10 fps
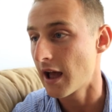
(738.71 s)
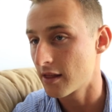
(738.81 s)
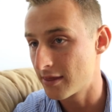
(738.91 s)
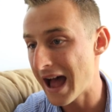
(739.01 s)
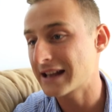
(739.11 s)

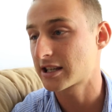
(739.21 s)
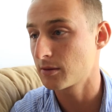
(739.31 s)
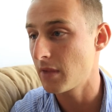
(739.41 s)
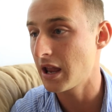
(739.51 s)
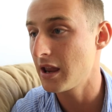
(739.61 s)
That to
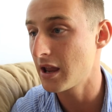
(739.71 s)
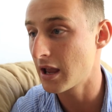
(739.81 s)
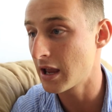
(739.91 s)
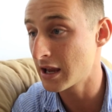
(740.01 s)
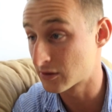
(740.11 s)
me
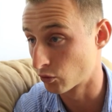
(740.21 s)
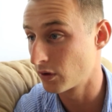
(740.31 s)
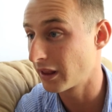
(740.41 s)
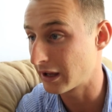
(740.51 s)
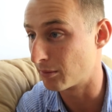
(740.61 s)
is
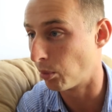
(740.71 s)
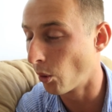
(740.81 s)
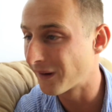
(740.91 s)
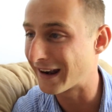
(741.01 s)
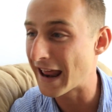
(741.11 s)
really
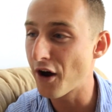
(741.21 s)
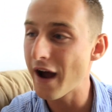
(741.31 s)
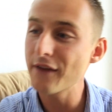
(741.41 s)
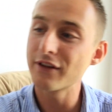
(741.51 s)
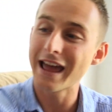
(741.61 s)
important. And
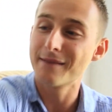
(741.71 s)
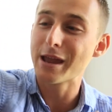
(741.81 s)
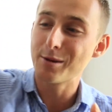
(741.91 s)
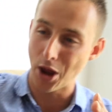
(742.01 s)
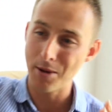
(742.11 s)
I even
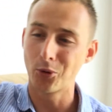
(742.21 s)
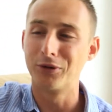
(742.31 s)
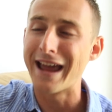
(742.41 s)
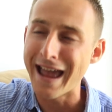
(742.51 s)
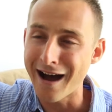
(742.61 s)
meet people
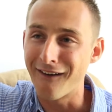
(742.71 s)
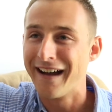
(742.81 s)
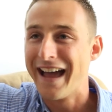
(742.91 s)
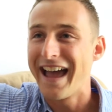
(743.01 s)
now,